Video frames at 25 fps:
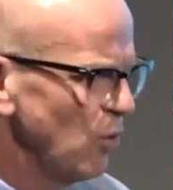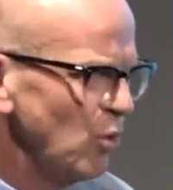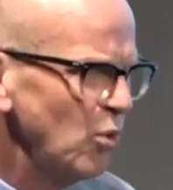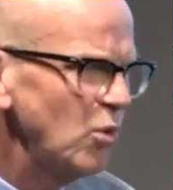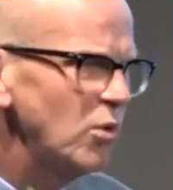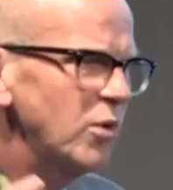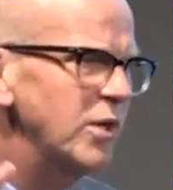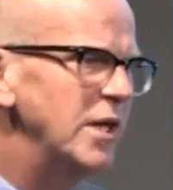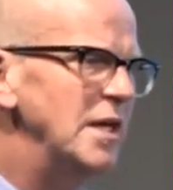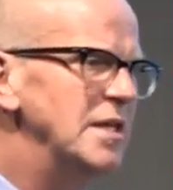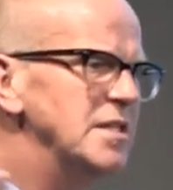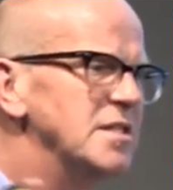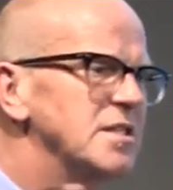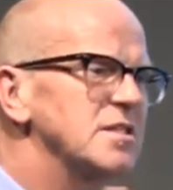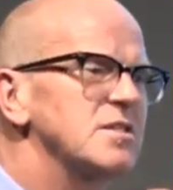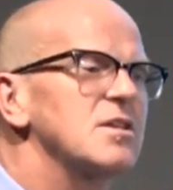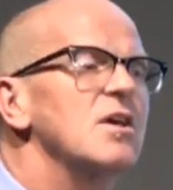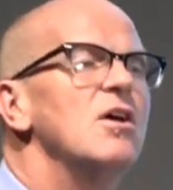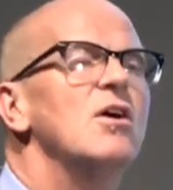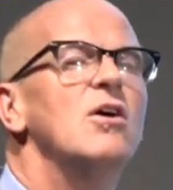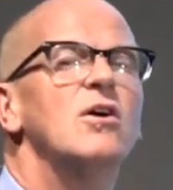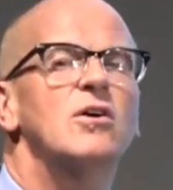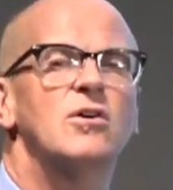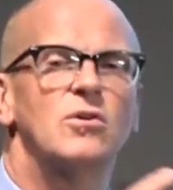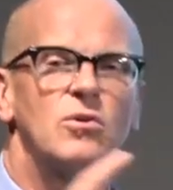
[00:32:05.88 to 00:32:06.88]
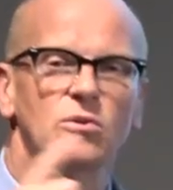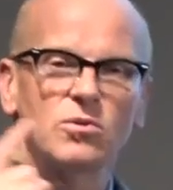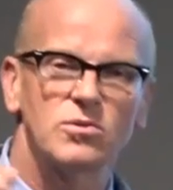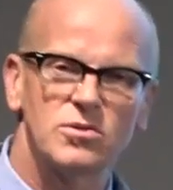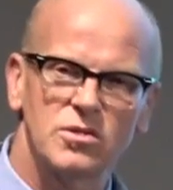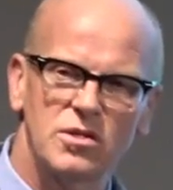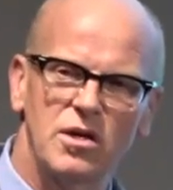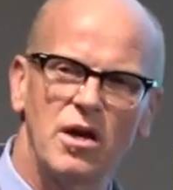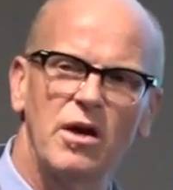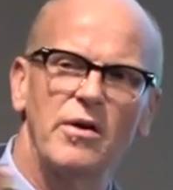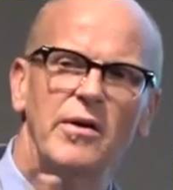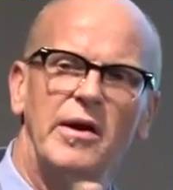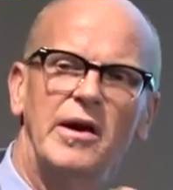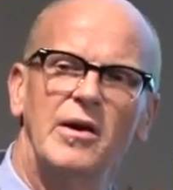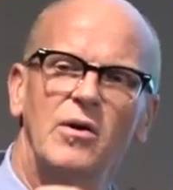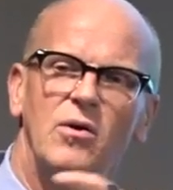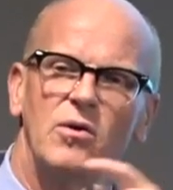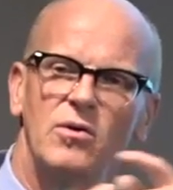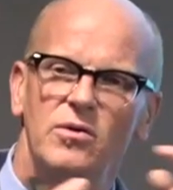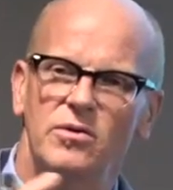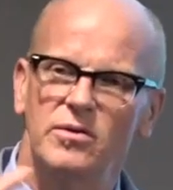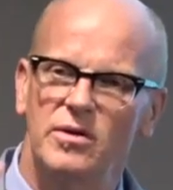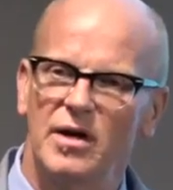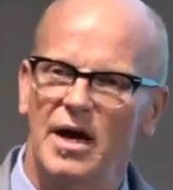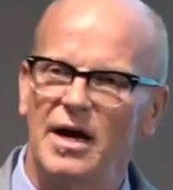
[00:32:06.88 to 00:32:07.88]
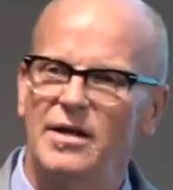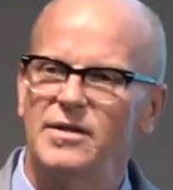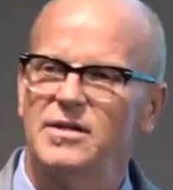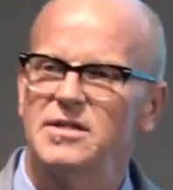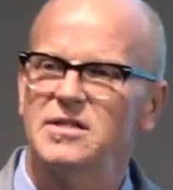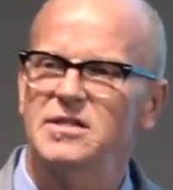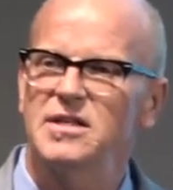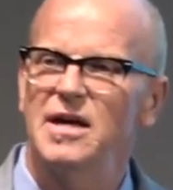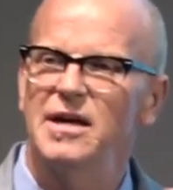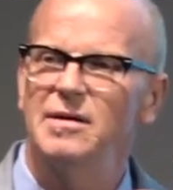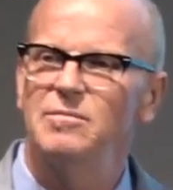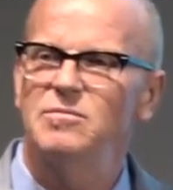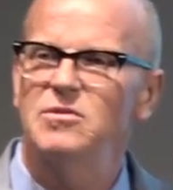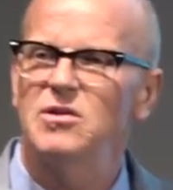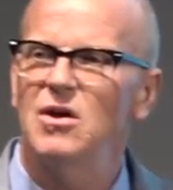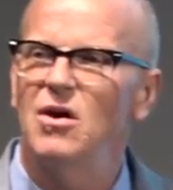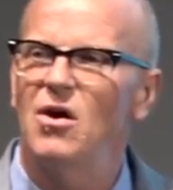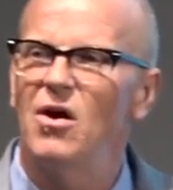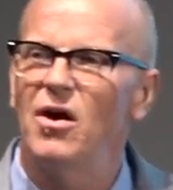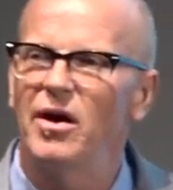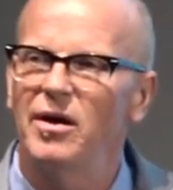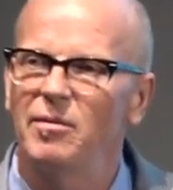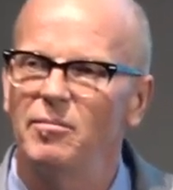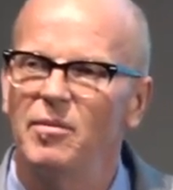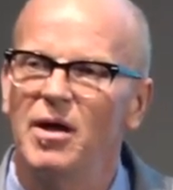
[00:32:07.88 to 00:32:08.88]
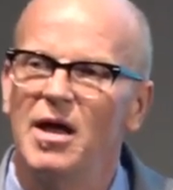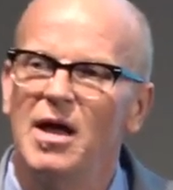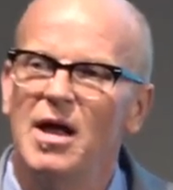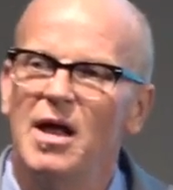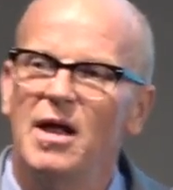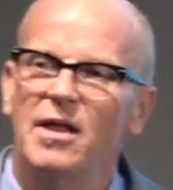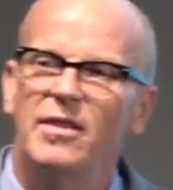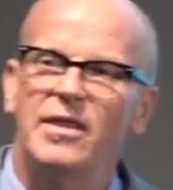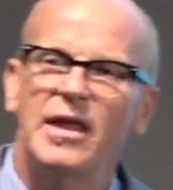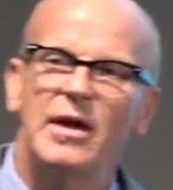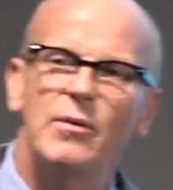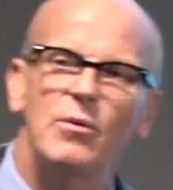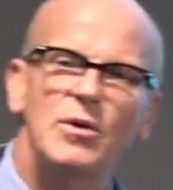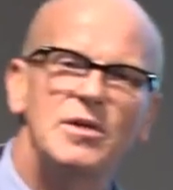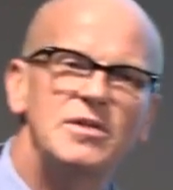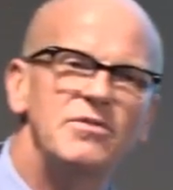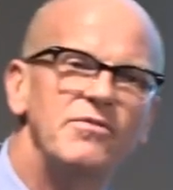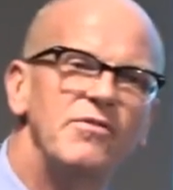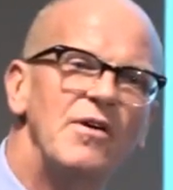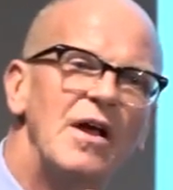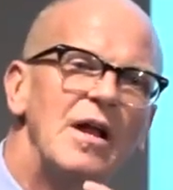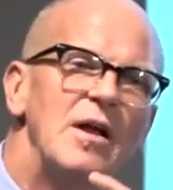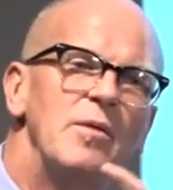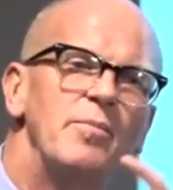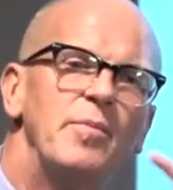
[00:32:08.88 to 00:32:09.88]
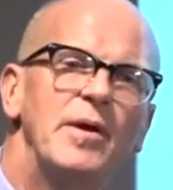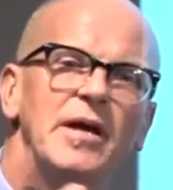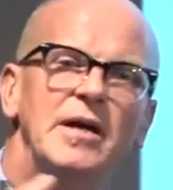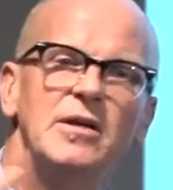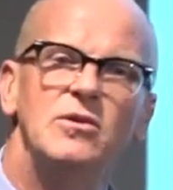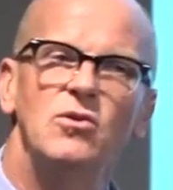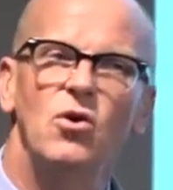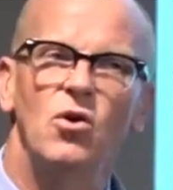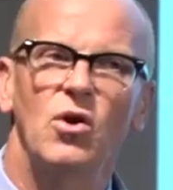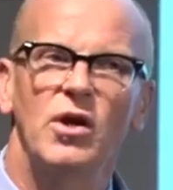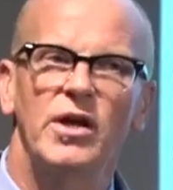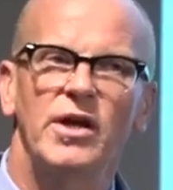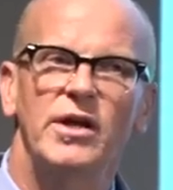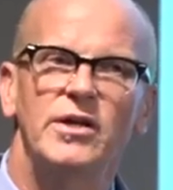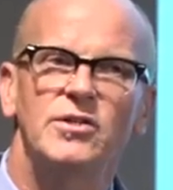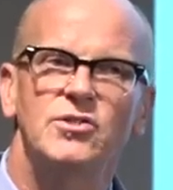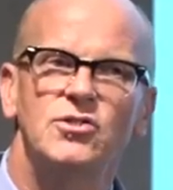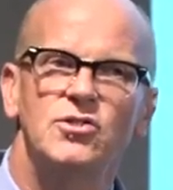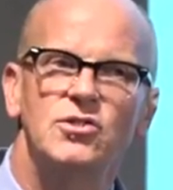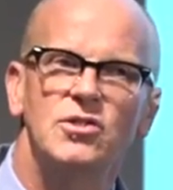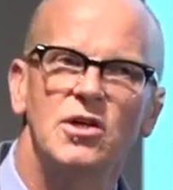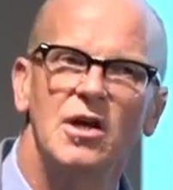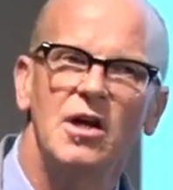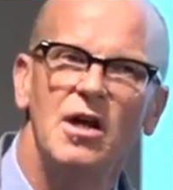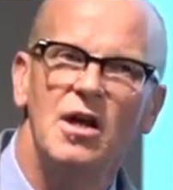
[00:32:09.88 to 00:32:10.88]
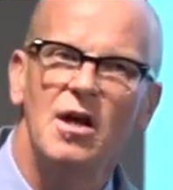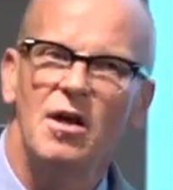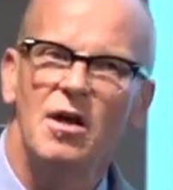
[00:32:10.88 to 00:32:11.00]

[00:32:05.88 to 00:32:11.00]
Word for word: all these circles going on at the same time. They were developing knowledge,